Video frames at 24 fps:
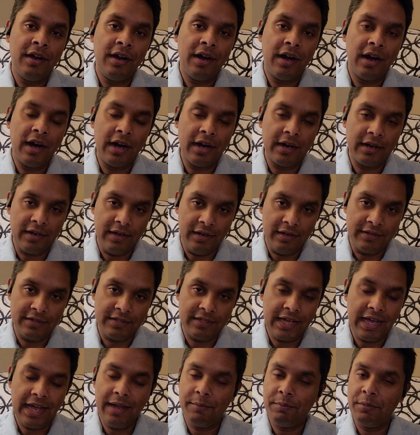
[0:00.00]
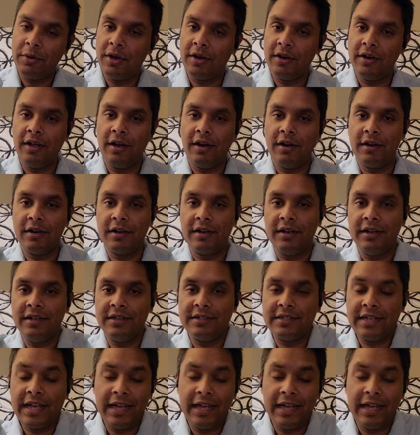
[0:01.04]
heartless. I am not heartless.